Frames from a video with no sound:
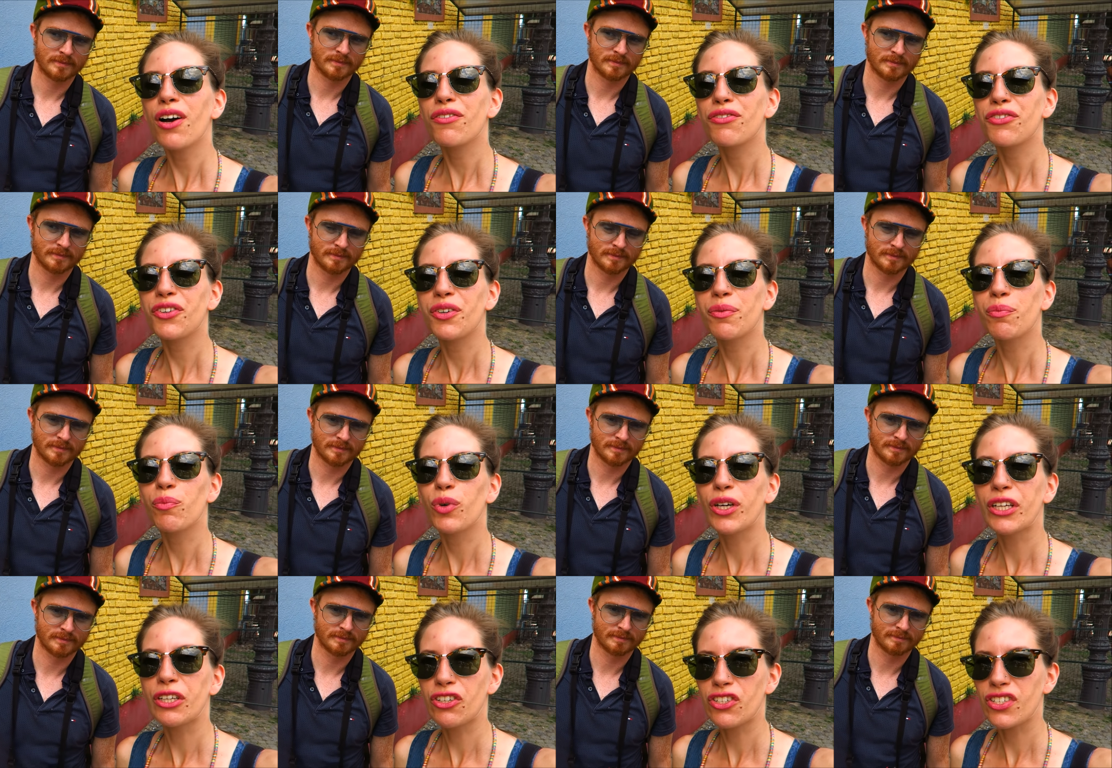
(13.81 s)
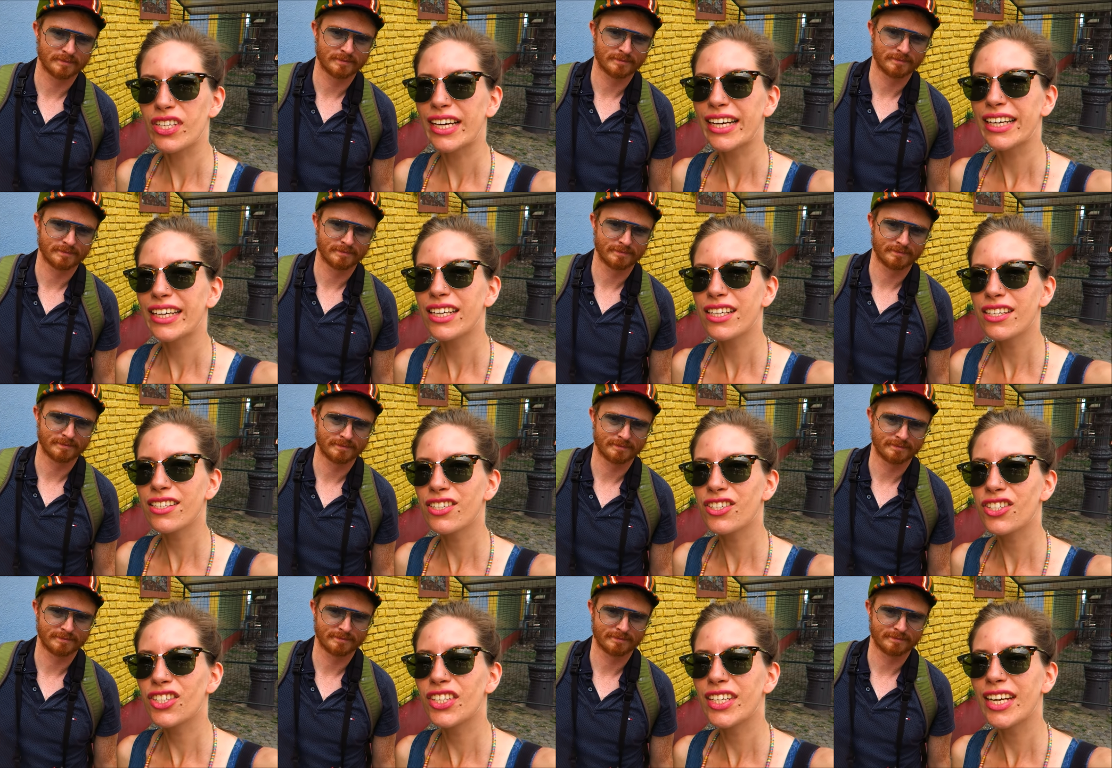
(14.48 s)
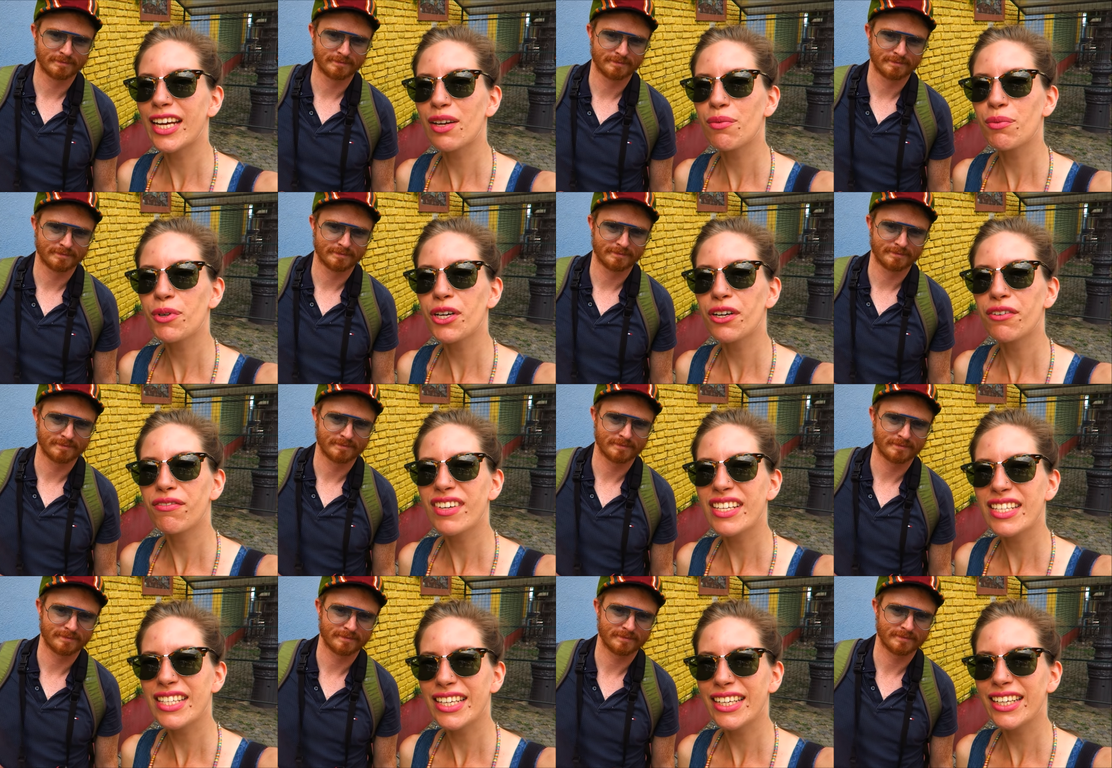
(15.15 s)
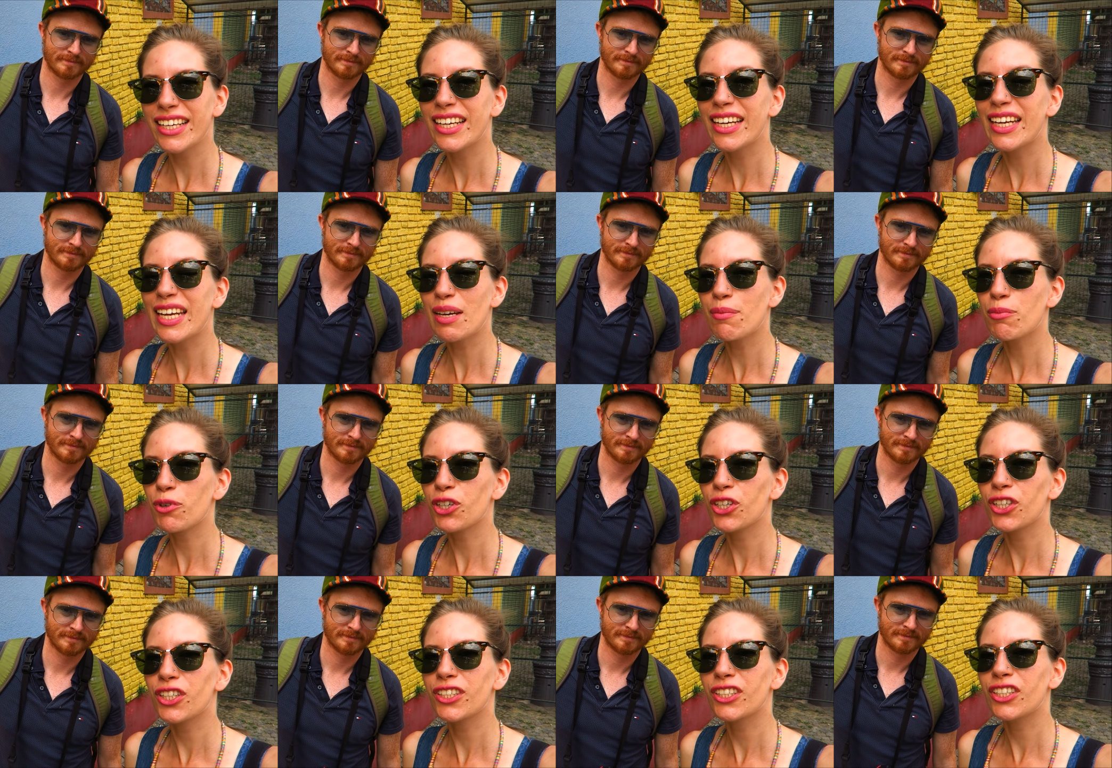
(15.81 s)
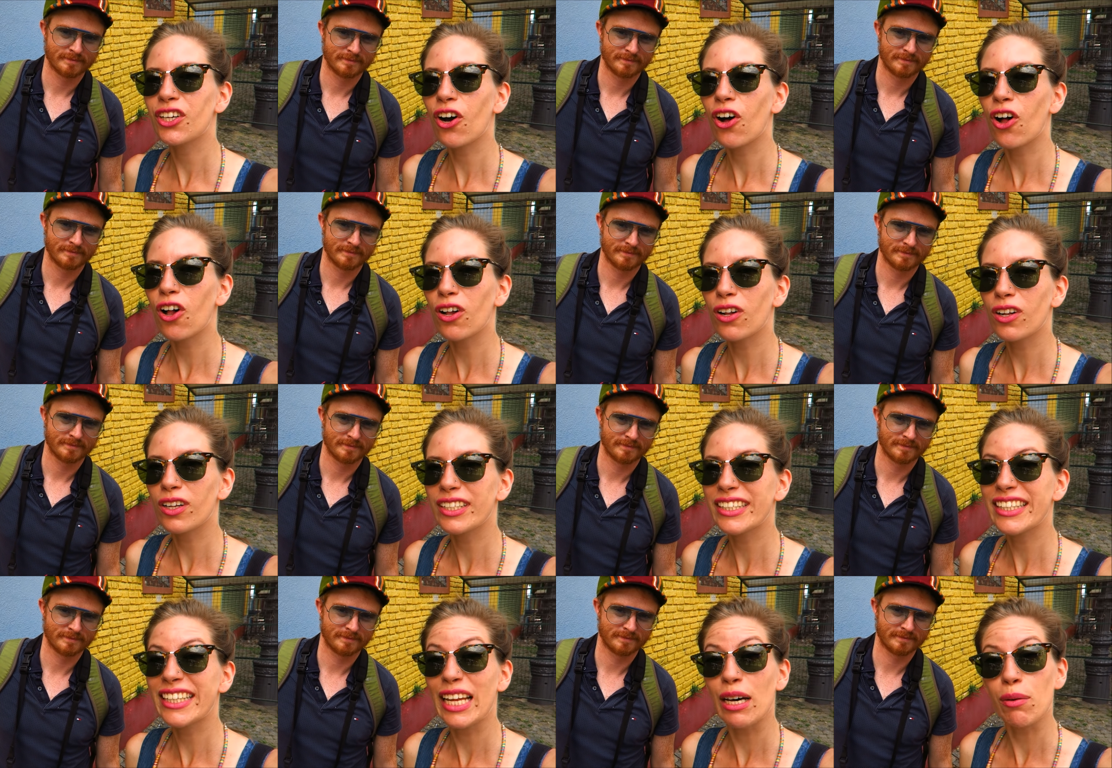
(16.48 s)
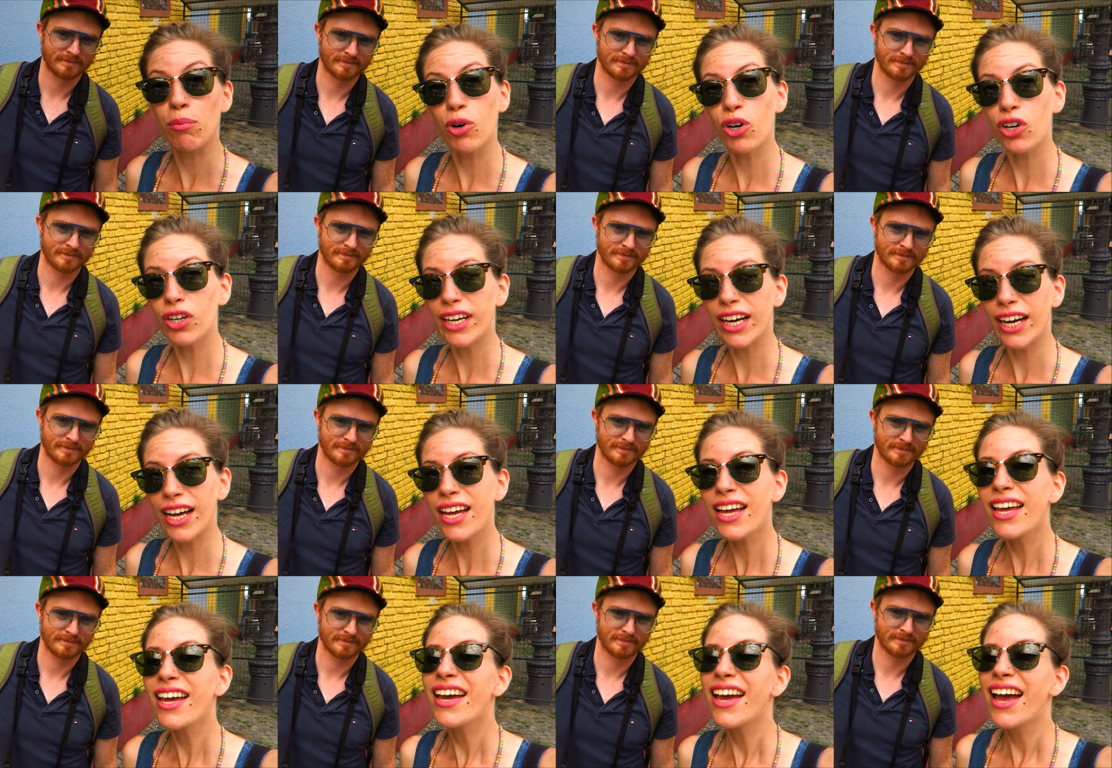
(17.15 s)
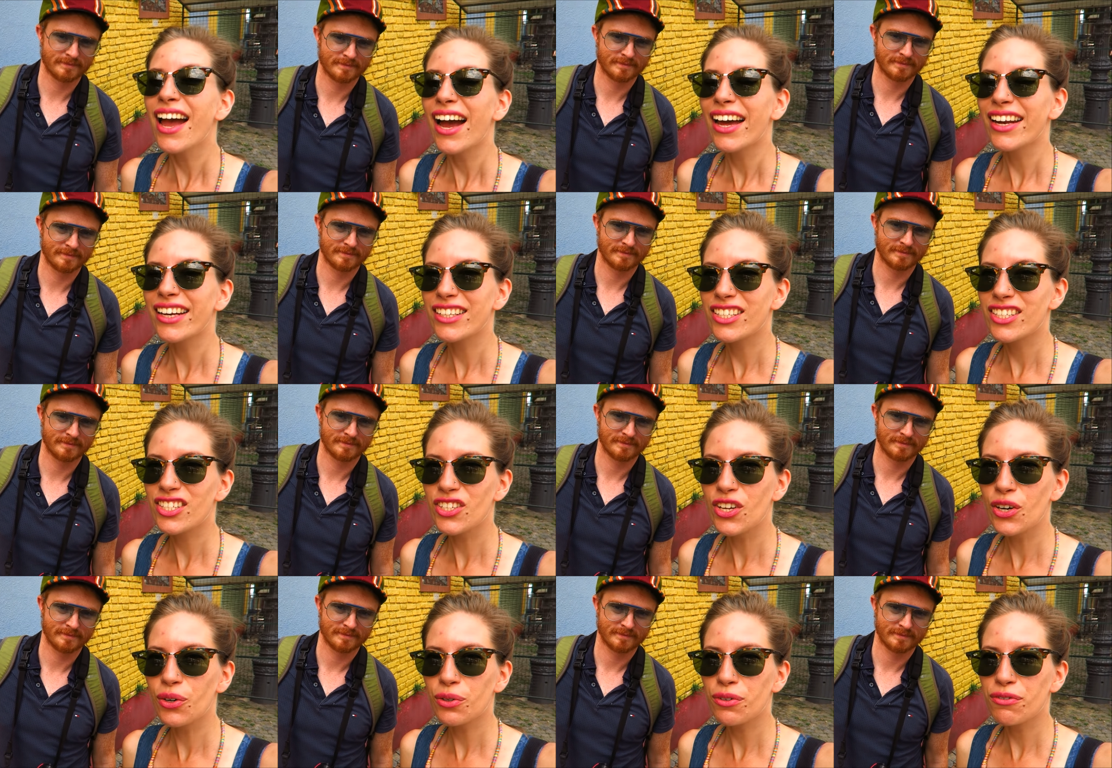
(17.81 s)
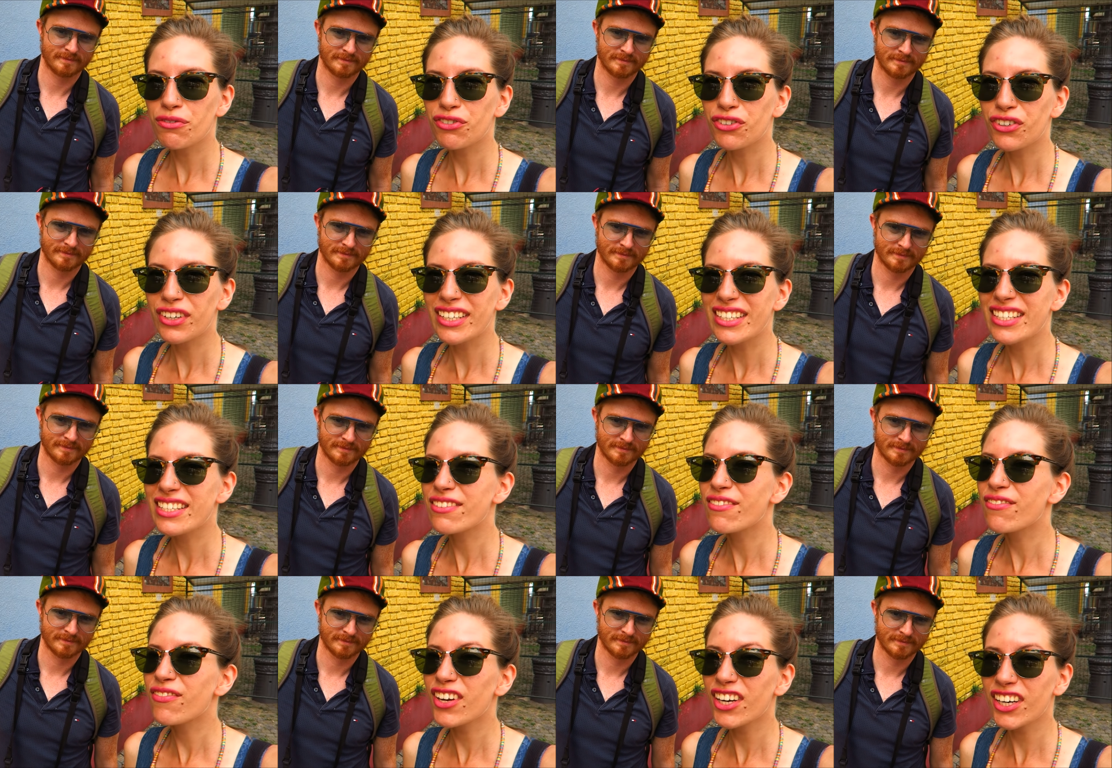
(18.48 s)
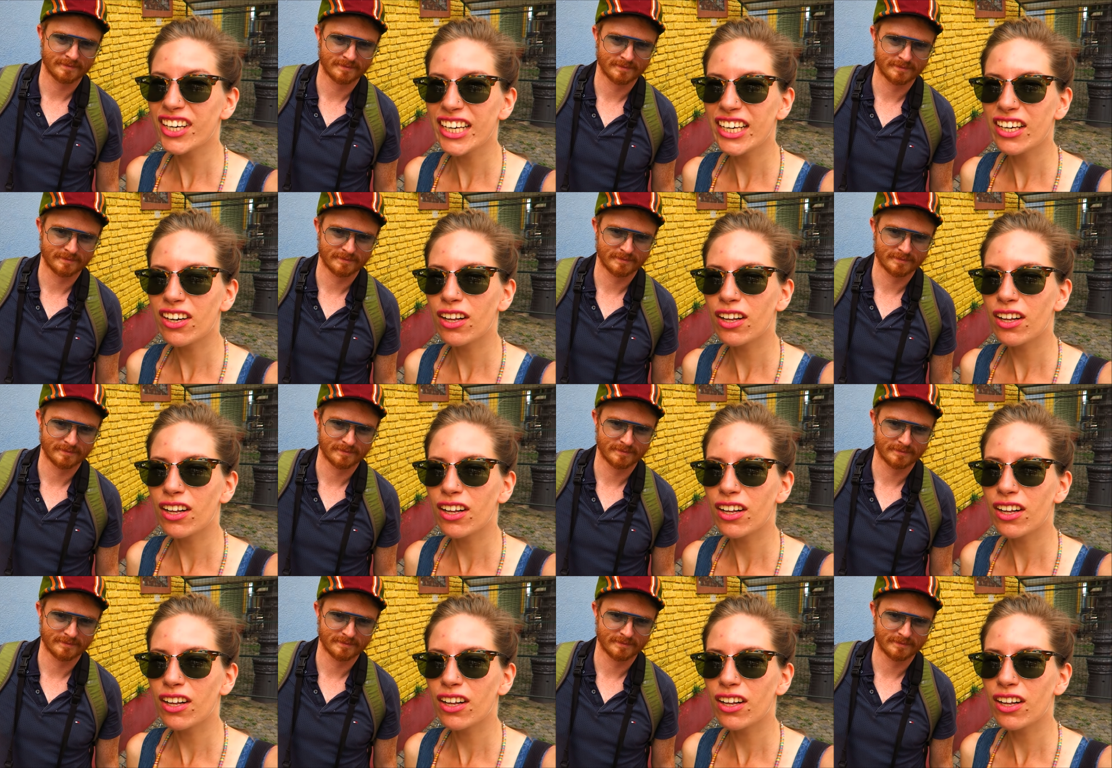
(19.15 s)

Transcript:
Speaker 1: vlog from Buenos Aires. Today we are visiting a neighborhood called La Boca, and it's known for its very